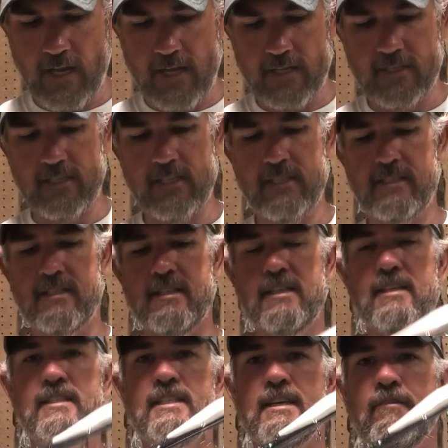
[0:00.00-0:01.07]
a
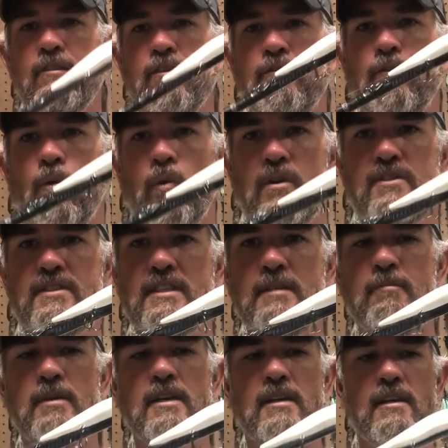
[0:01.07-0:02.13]
DC 704
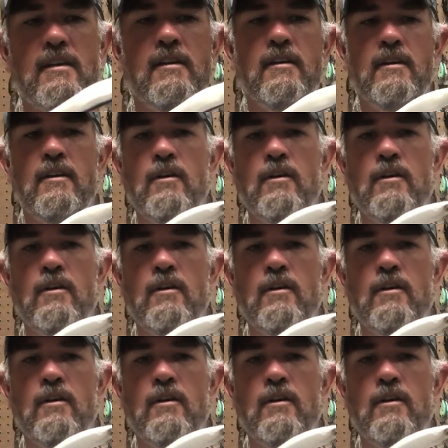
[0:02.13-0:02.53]
CB